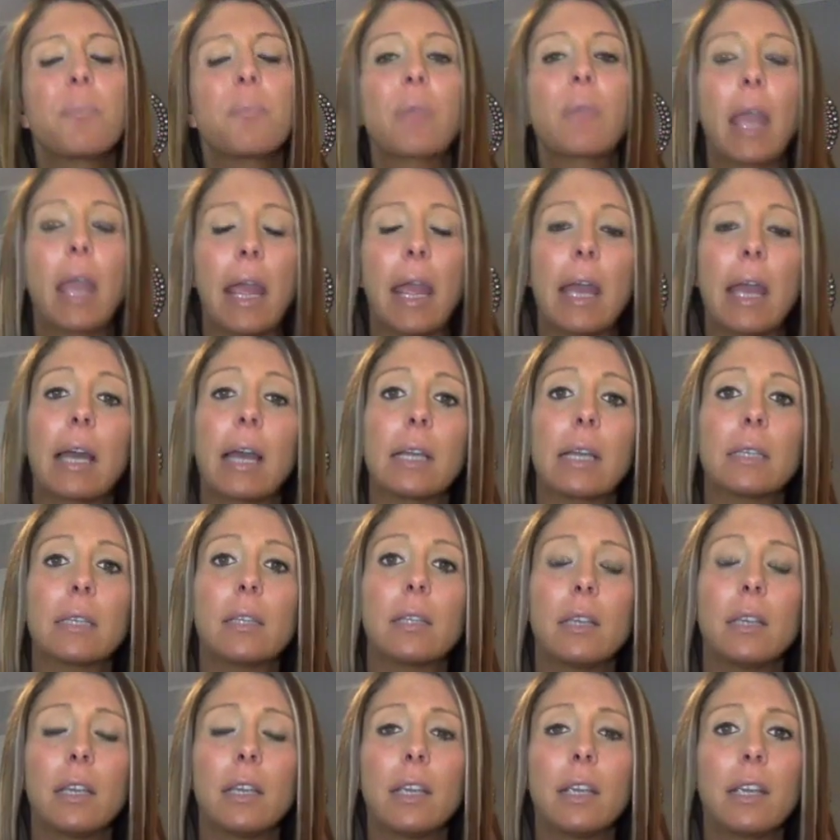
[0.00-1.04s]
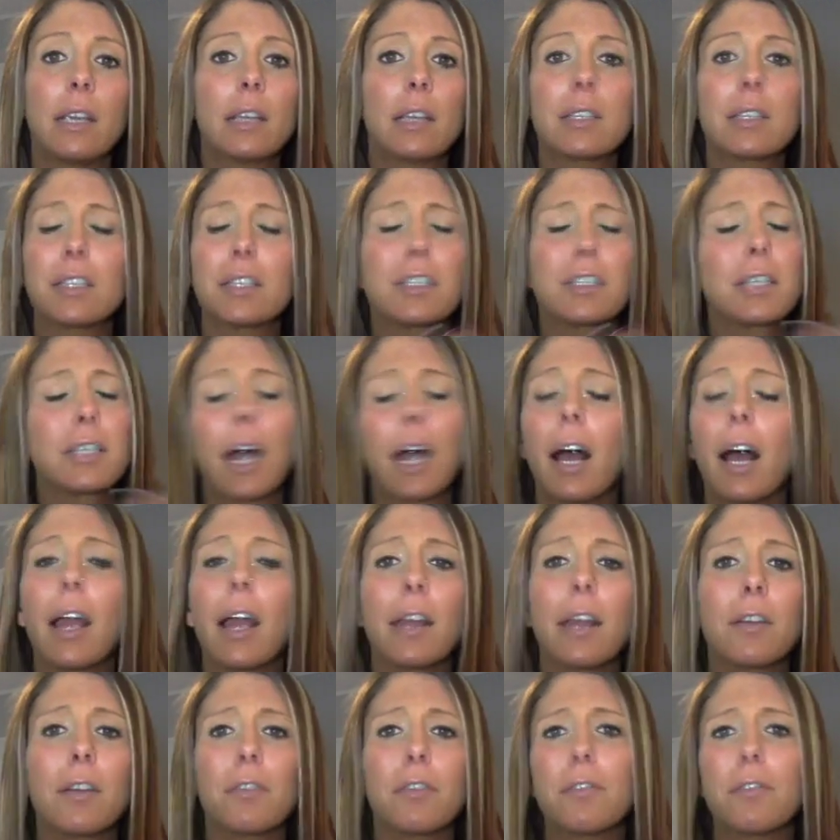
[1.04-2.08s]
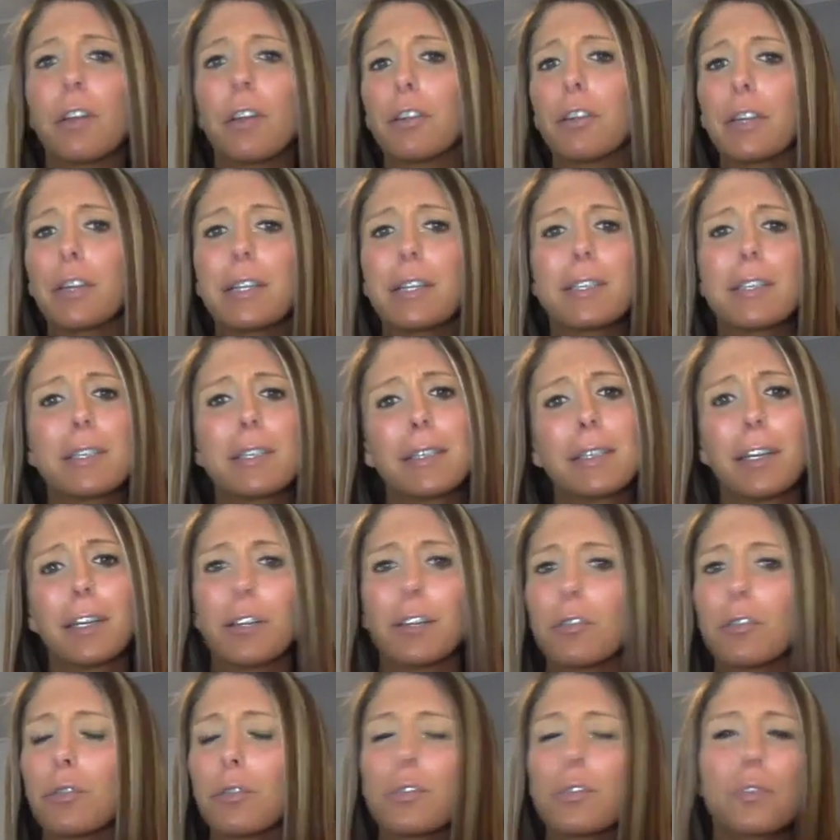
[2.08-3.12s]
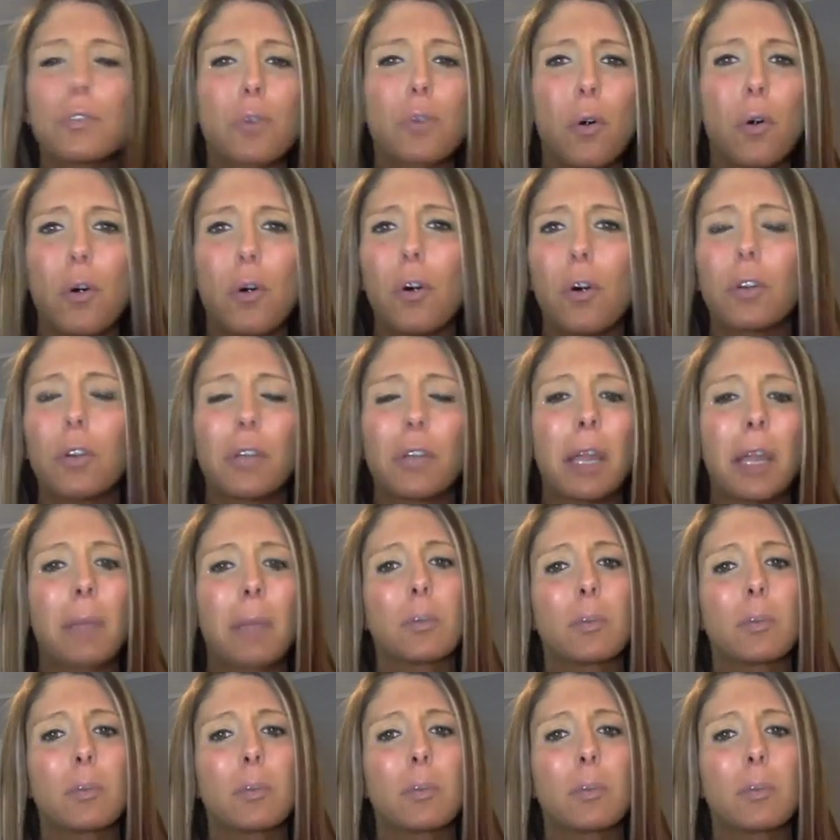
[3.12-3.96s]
and he gets assigned a very cynical soul named